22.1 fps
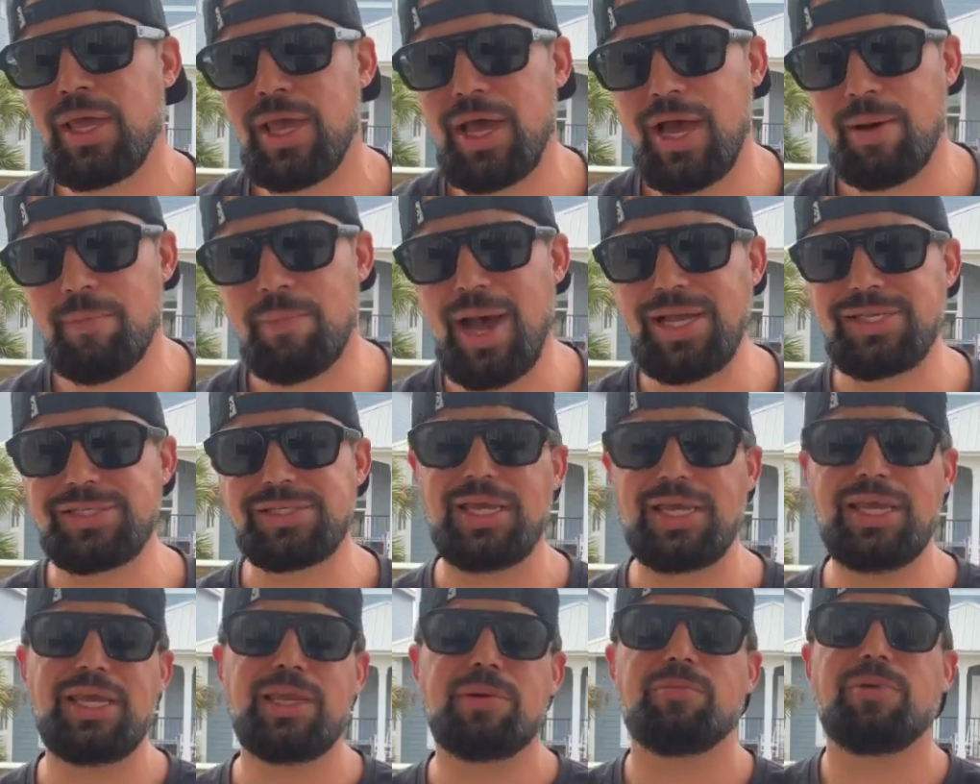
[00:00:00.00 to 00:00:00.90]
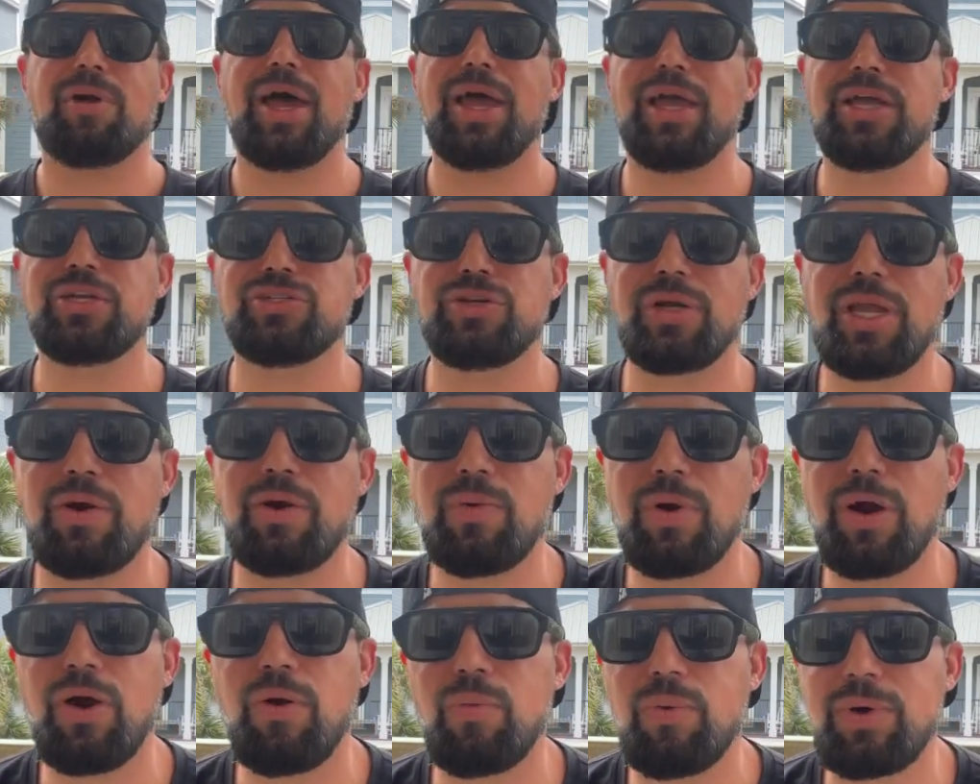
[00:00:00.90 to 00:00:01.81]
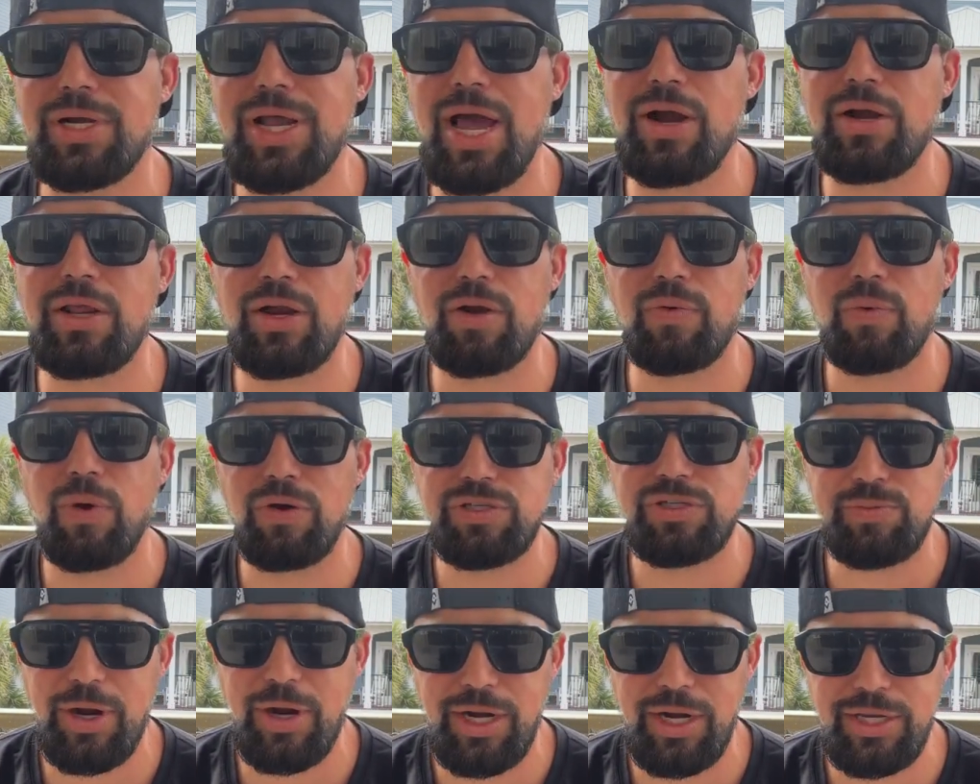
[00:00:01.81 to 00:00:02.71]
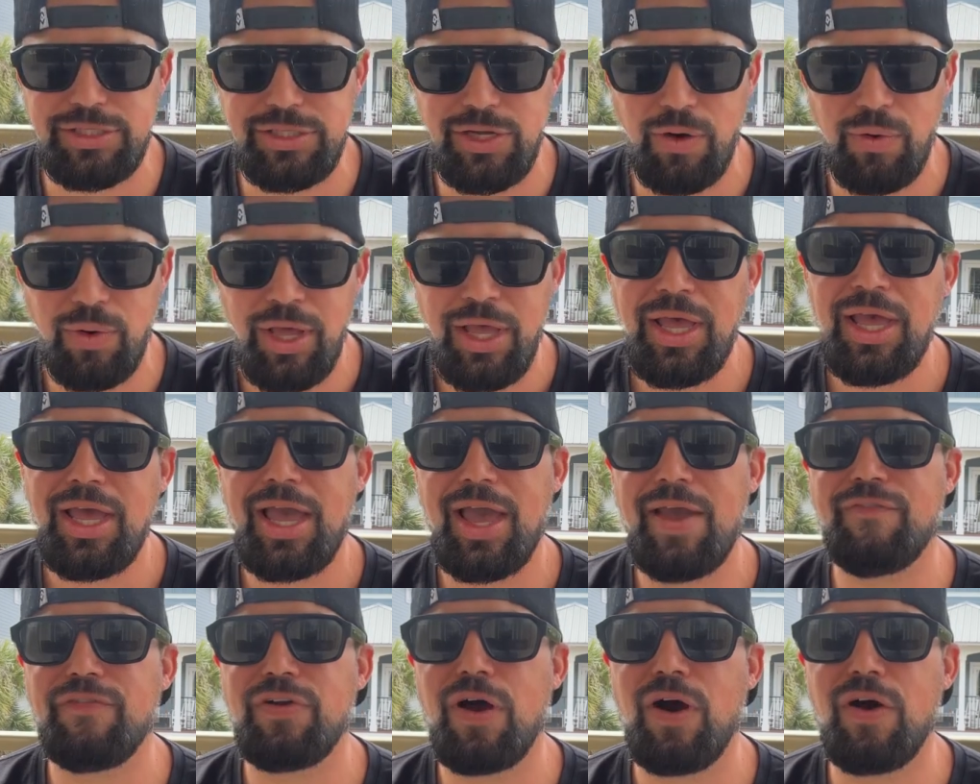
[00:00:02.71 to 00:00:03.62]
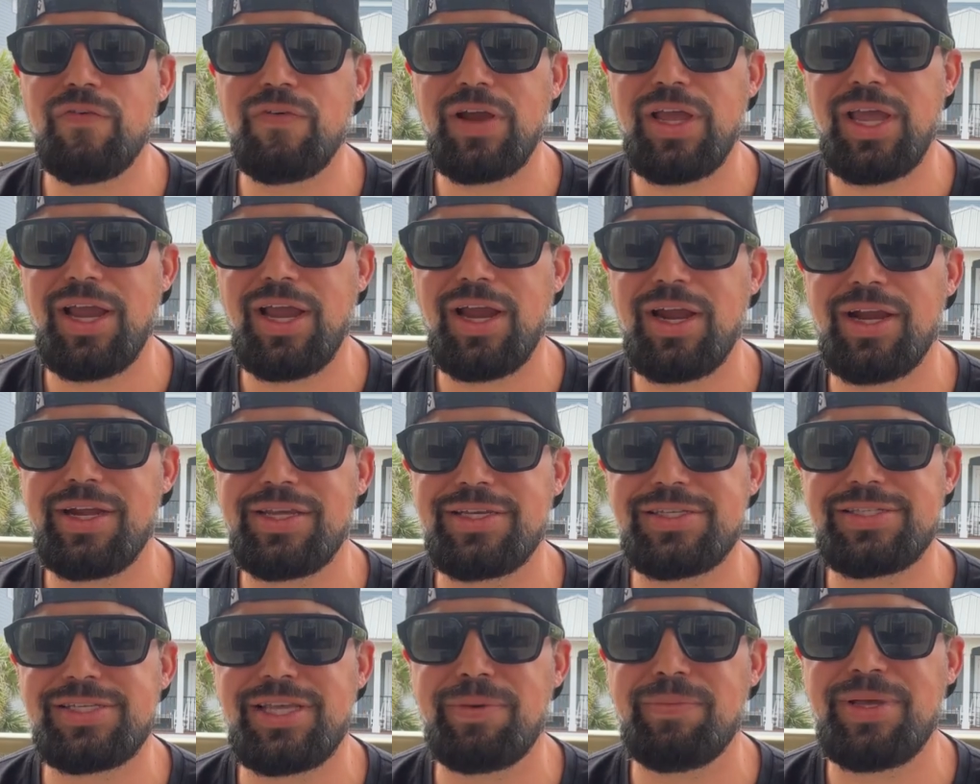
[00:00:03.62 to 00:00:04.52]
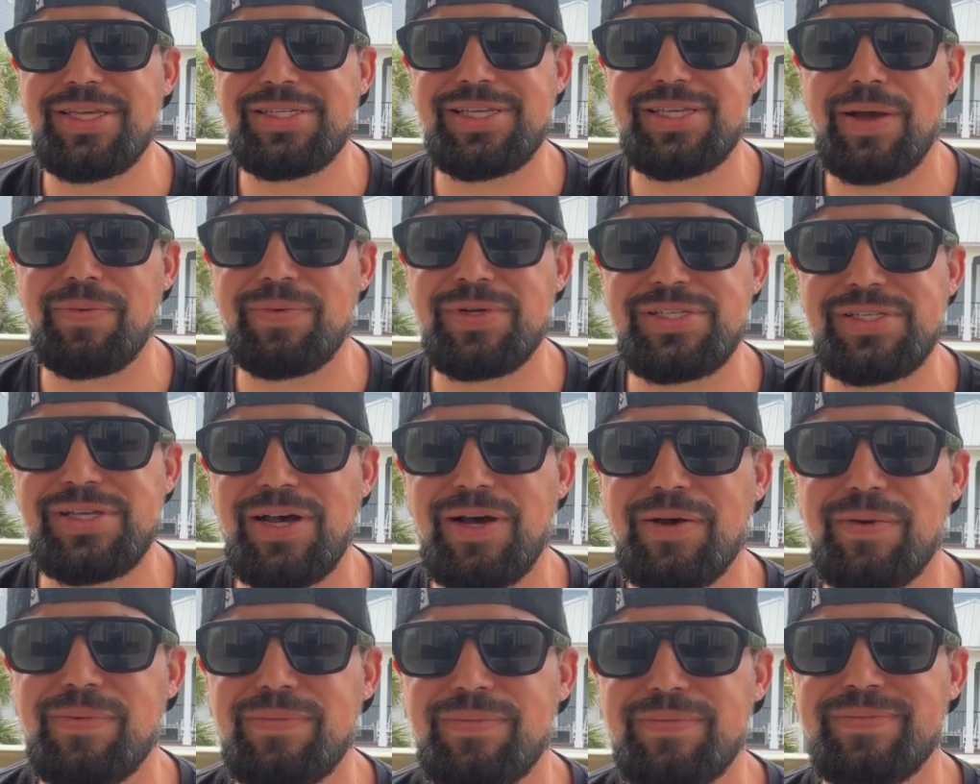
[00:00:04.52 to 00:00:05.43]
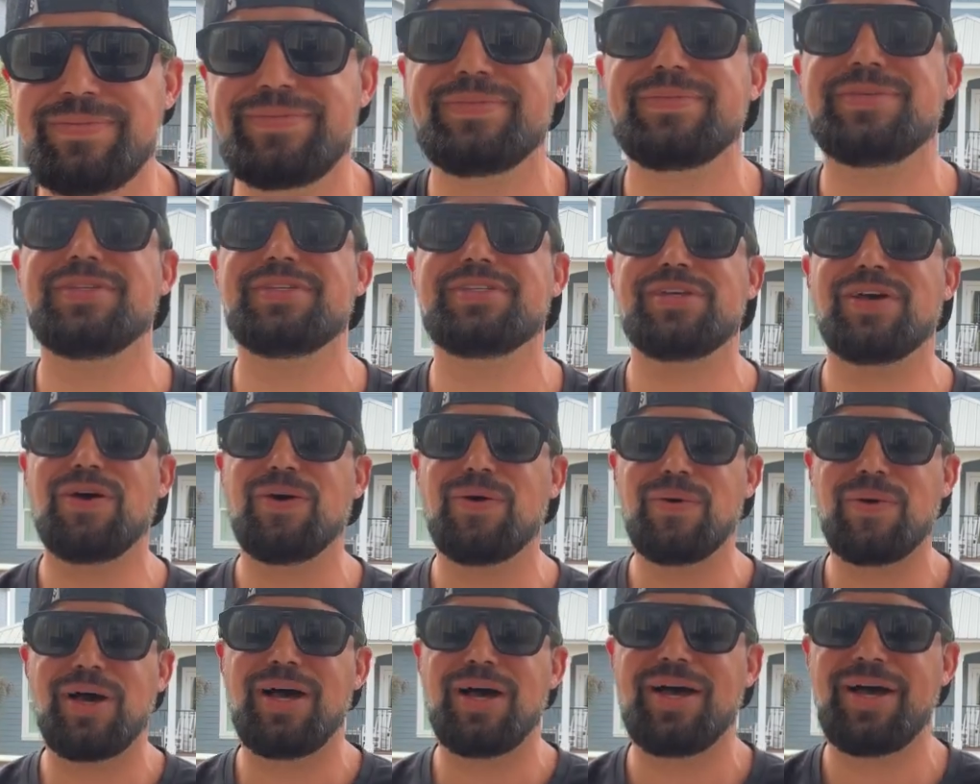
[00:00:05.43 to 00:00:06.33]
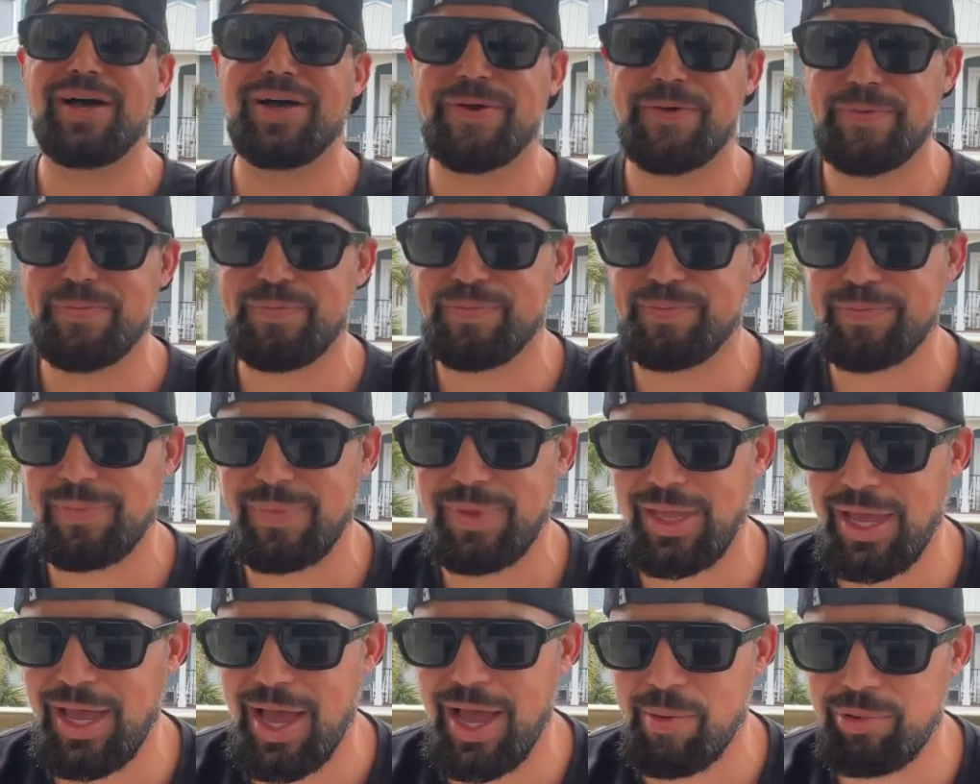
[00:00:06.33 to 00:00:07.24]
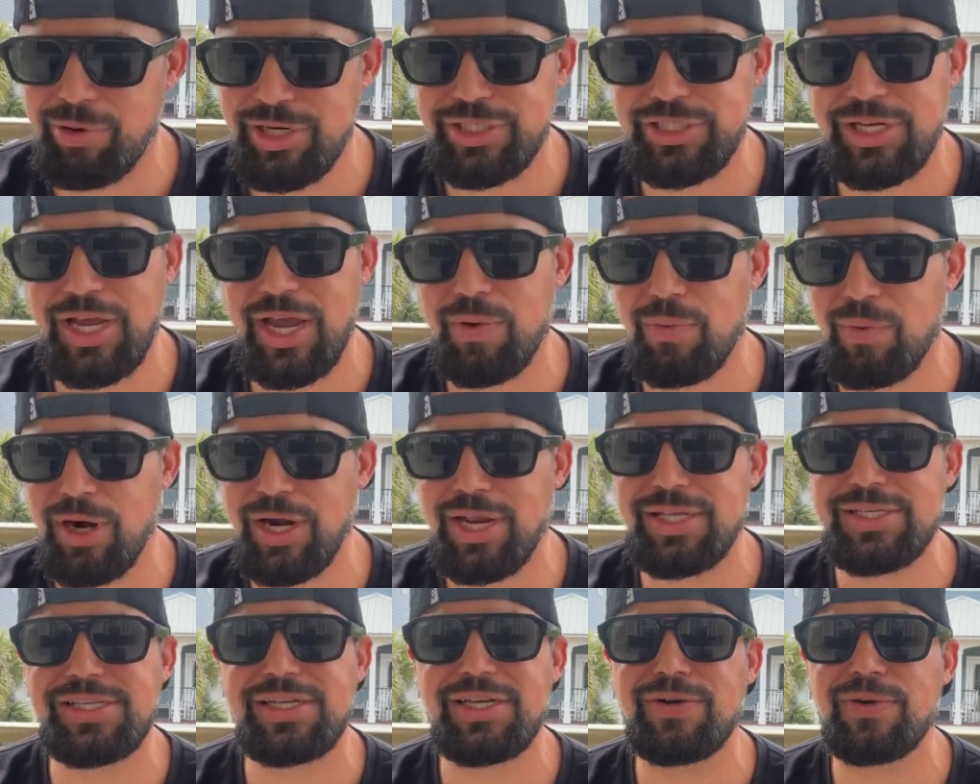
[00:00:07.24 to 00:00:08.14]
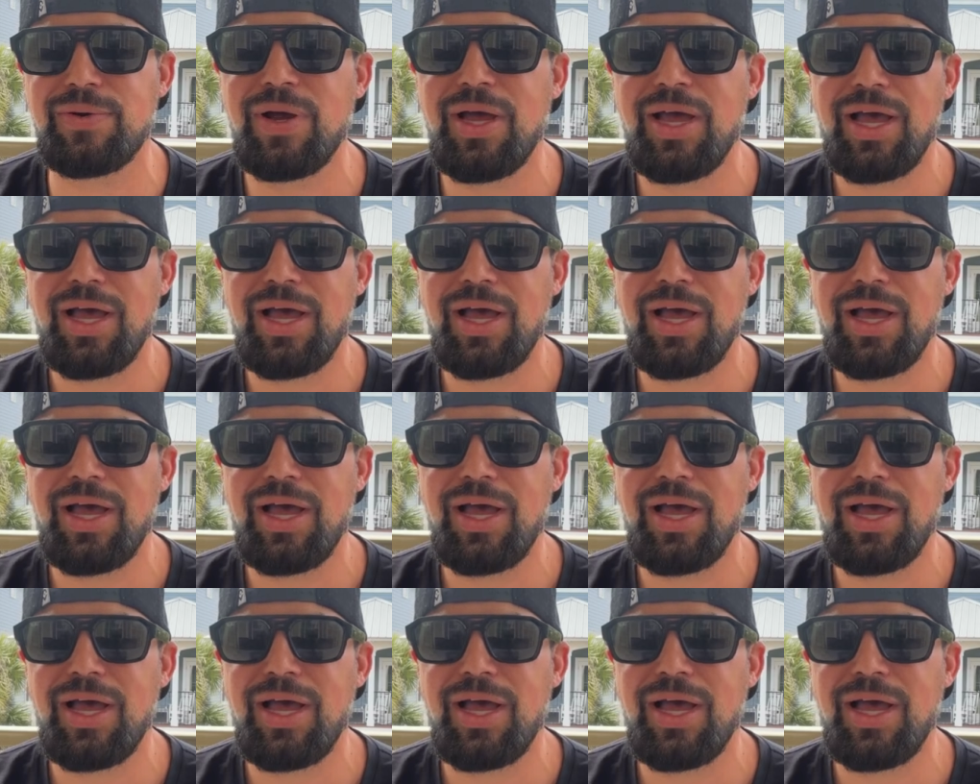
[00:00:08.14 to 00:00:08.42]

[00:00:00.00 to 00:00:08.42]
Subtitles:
bite to eat and probably a drink. We're down here in Rosemary. So if you're over here and you see me, say what's up. So I appreciate running to